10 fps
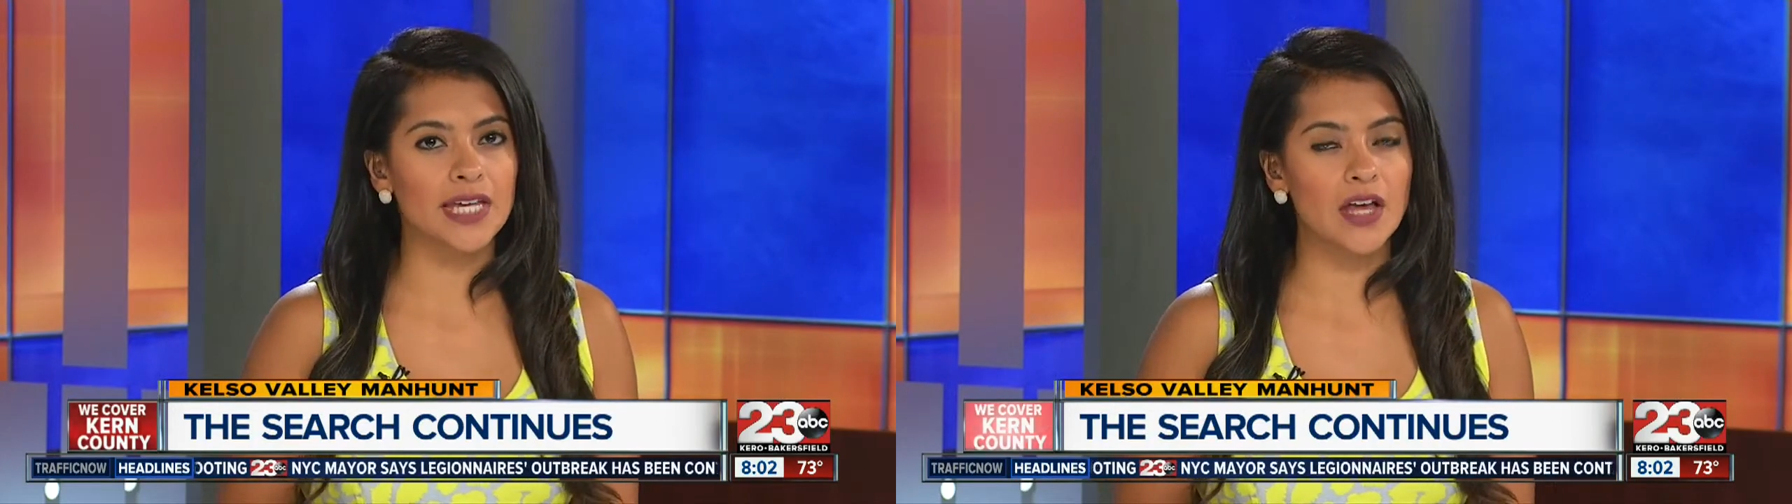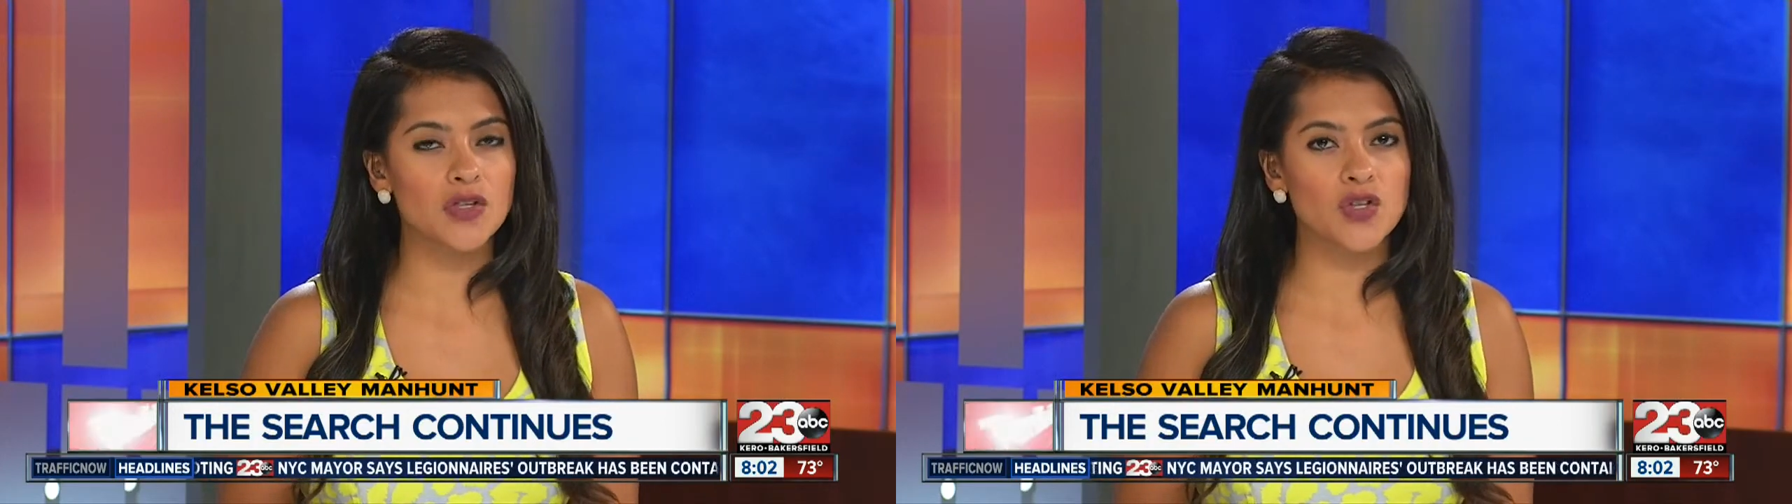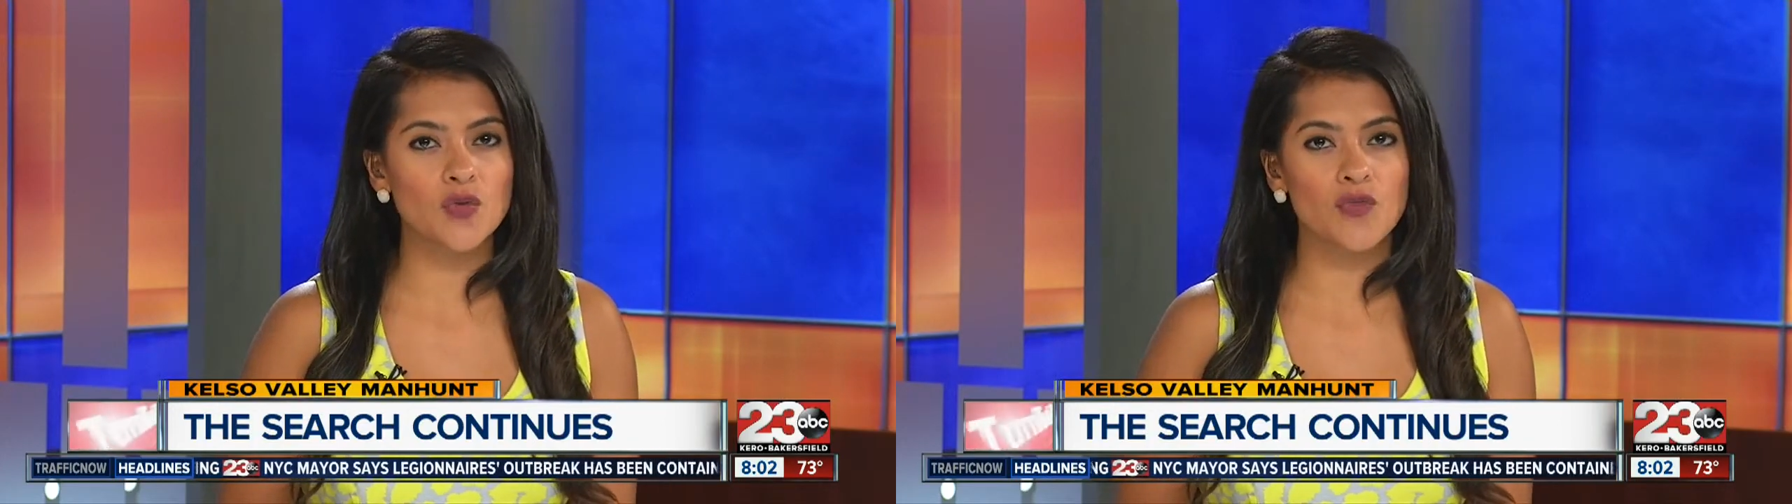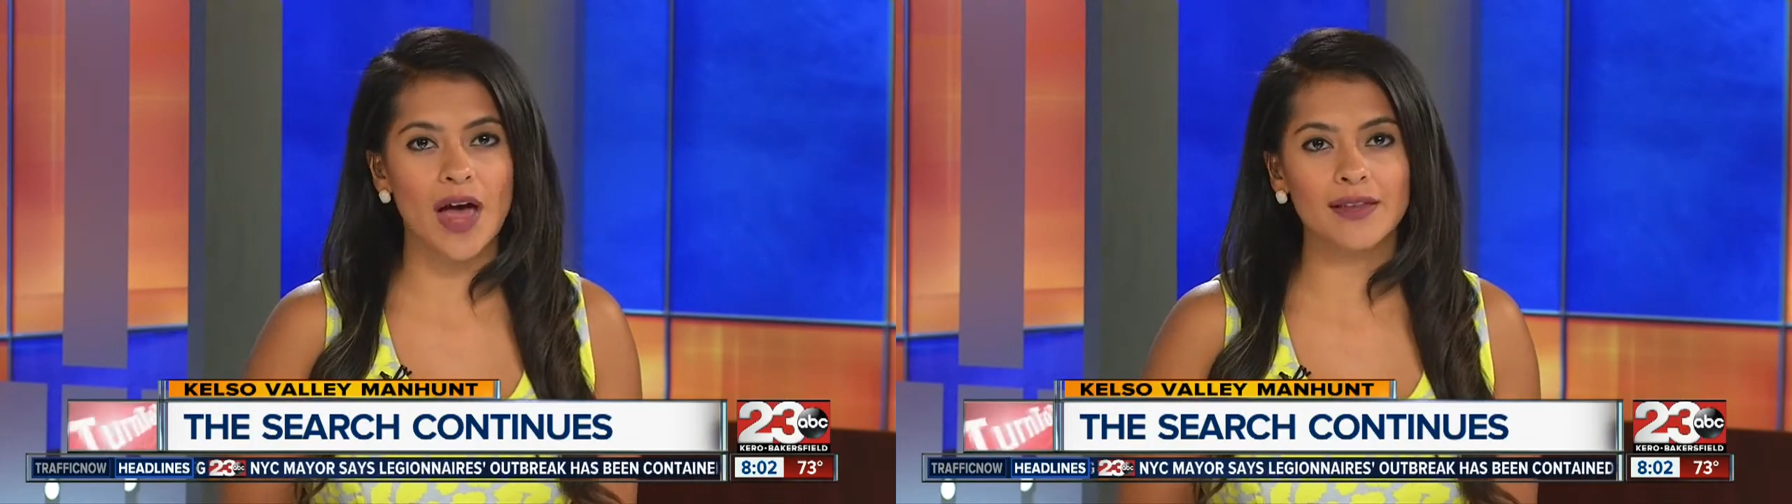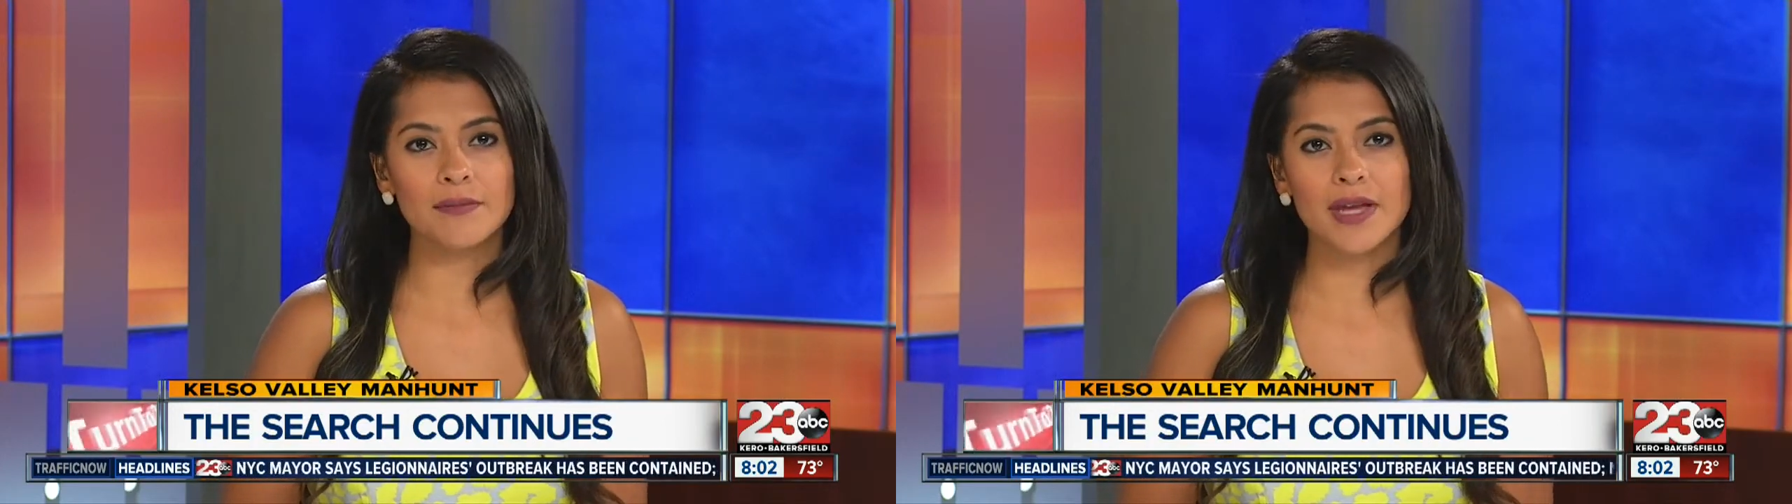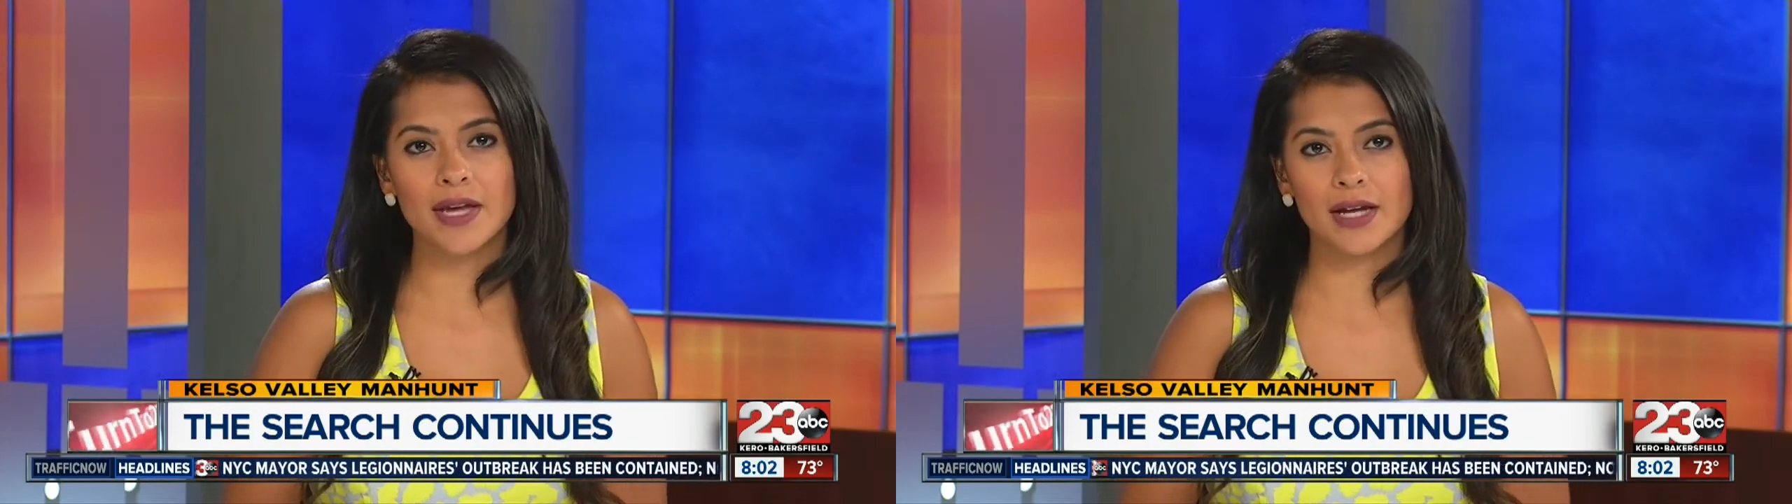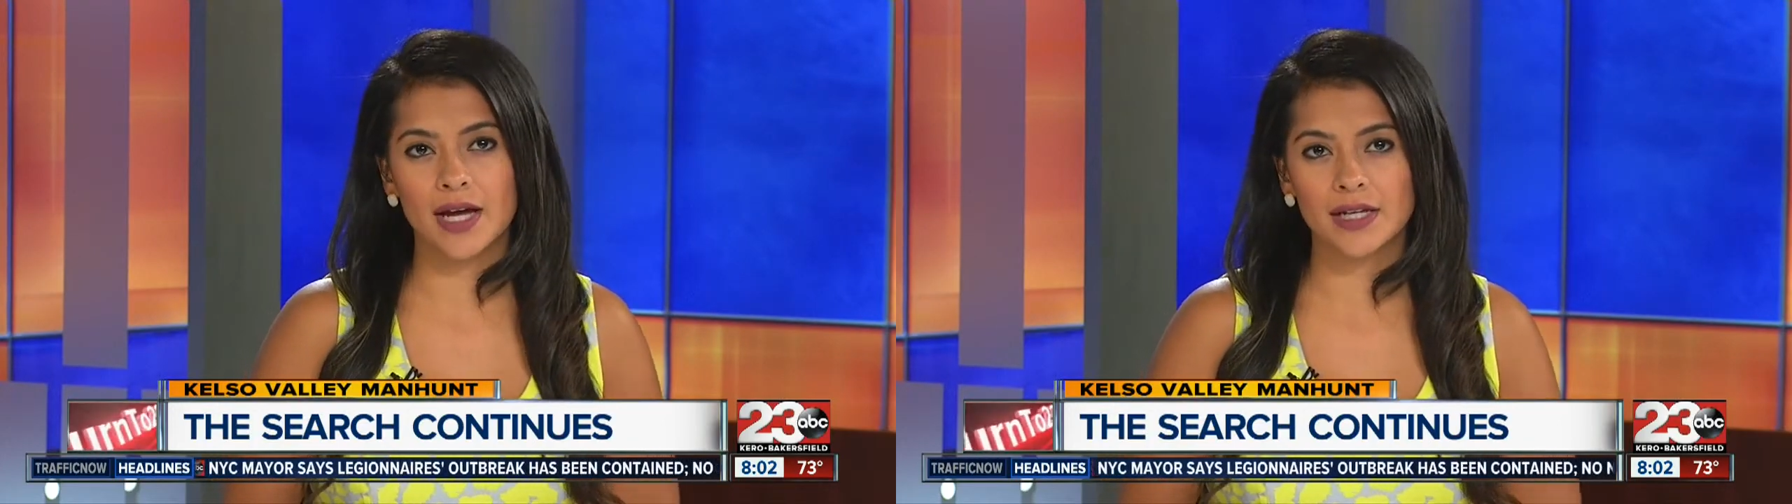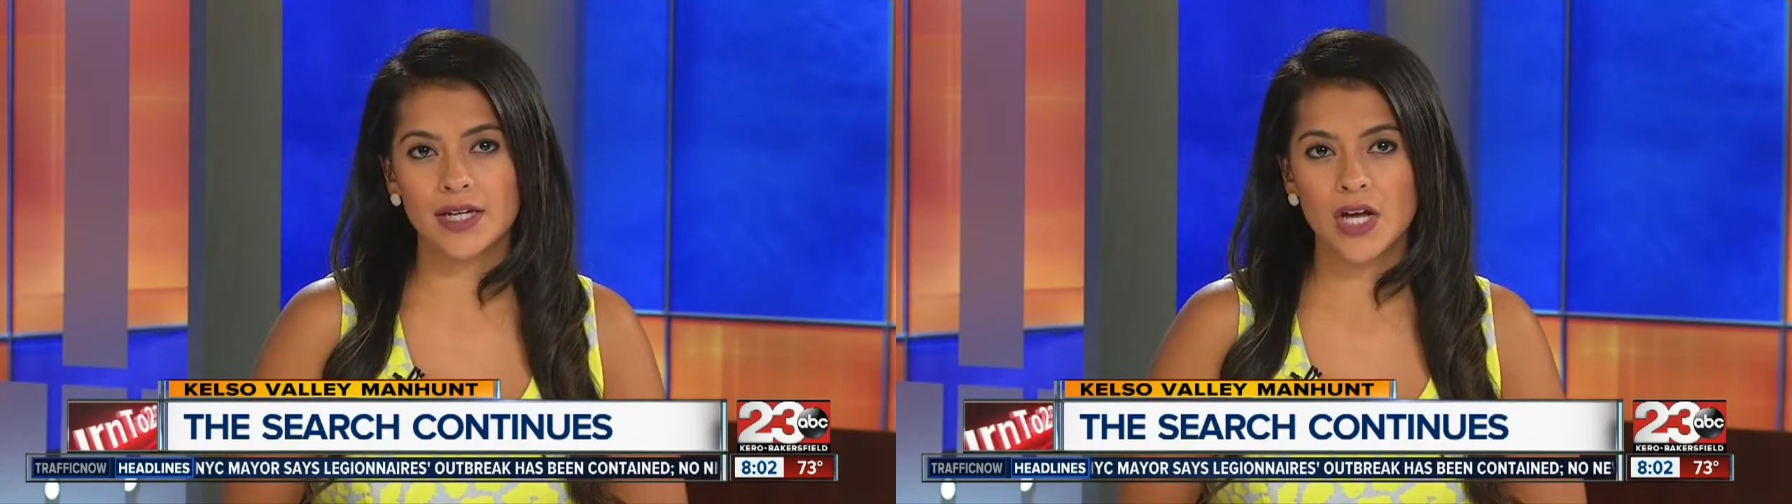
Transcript: Kelso Valley manhunt.